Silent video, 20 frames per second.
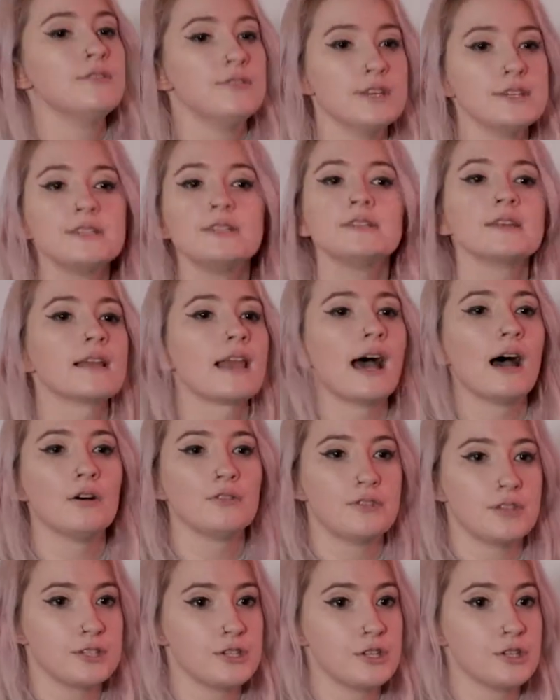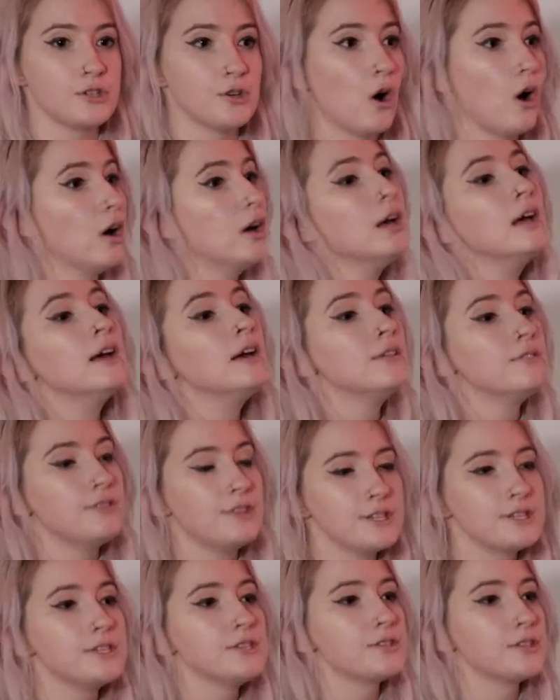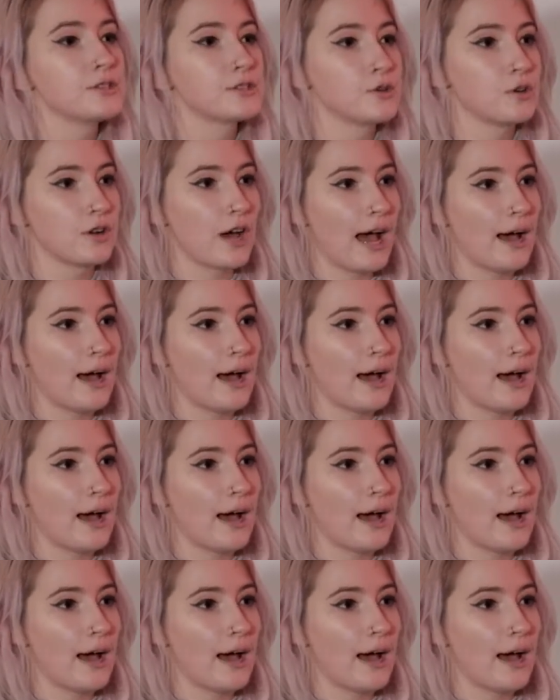this is allowed, this is not, this is the sort